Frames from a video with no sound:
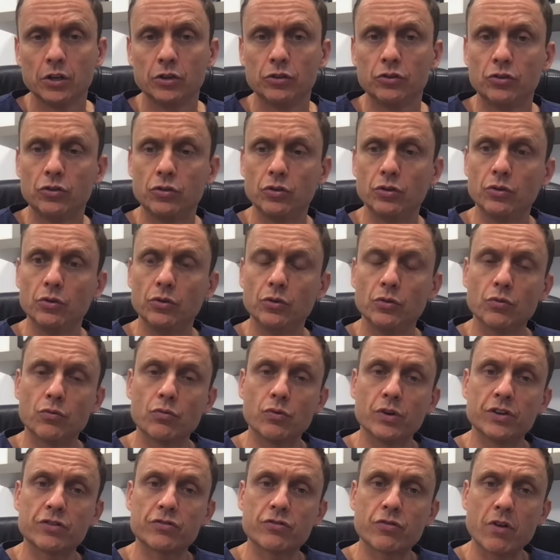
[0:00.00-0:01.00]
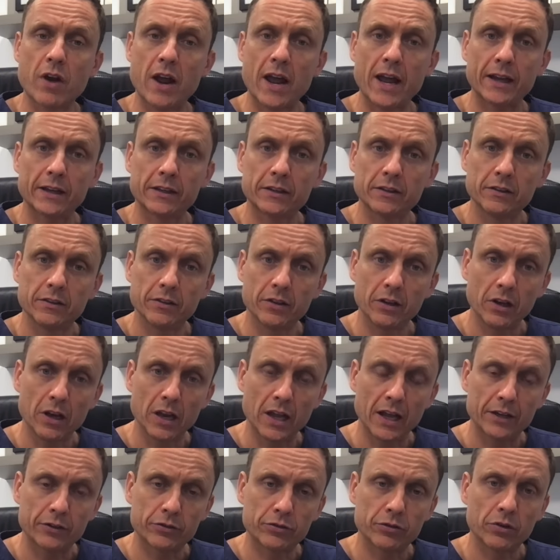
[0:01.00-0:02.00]
to retract the
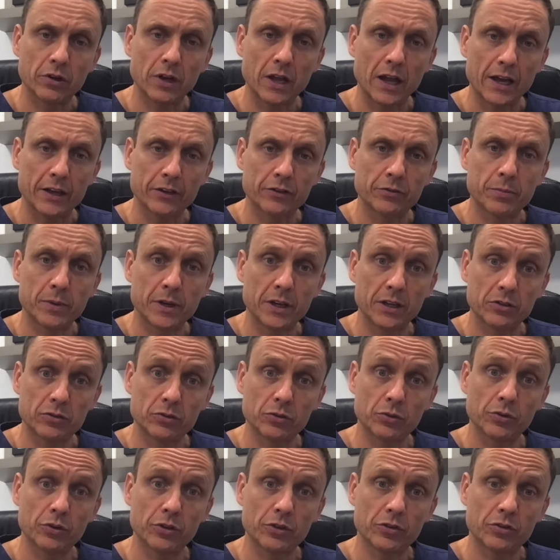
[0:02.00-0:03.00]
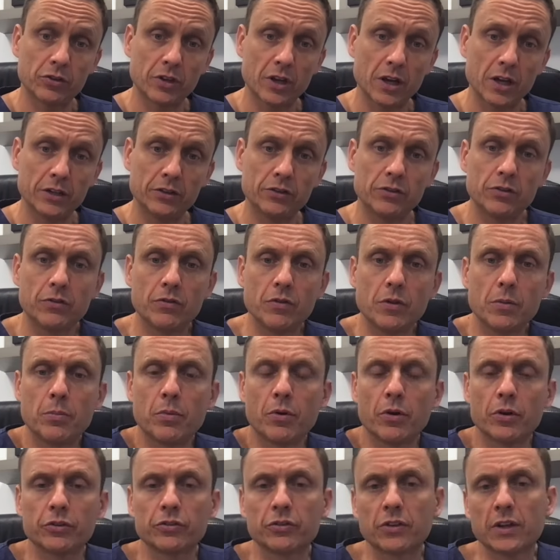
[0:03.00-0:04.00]
lateral aspects or the sides of the
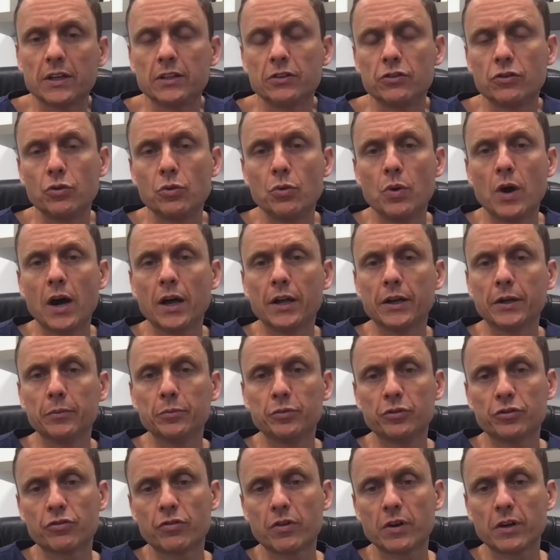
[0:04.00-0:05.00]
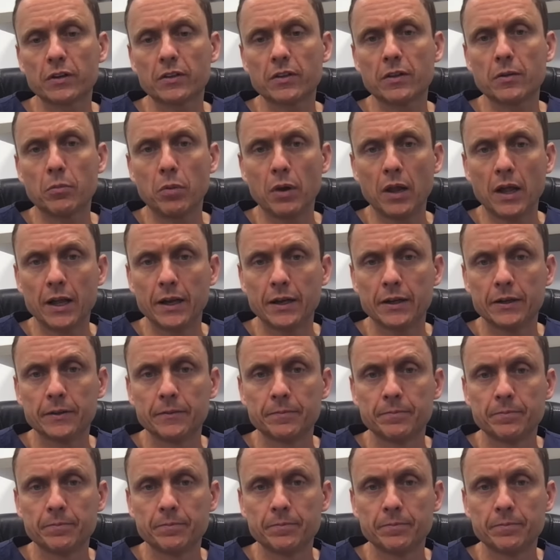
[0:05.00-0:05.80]
prostate to unobstruct the bladder.